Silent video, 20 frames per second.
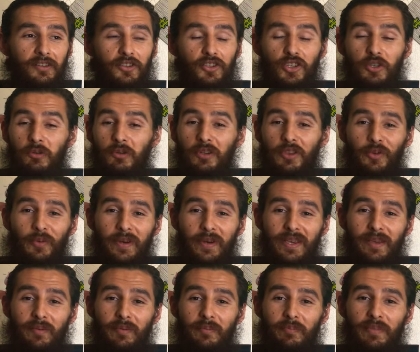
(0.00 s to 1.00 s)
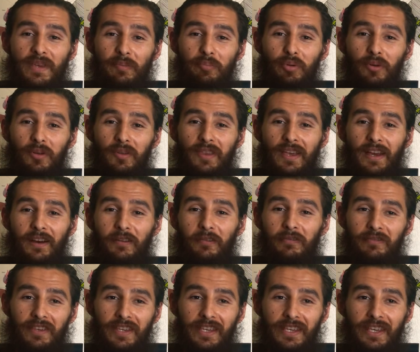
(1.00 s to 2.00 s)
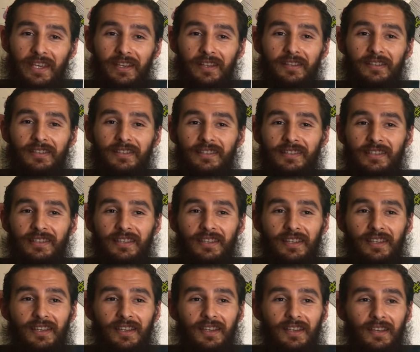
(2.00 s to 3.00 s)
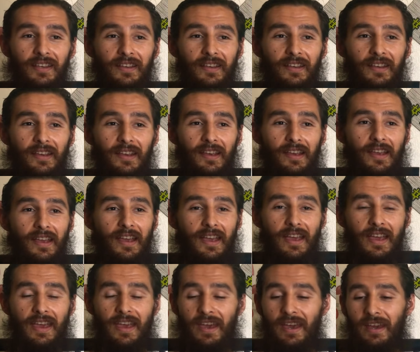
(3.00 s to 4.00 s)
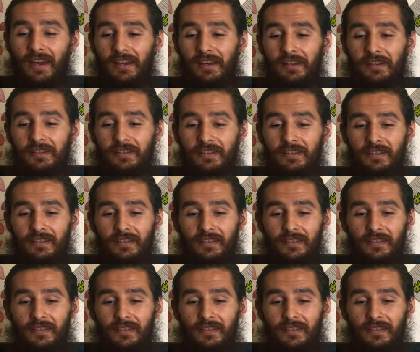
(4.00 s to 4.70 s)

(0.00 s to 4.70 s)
2 or 3 people that are vegans, and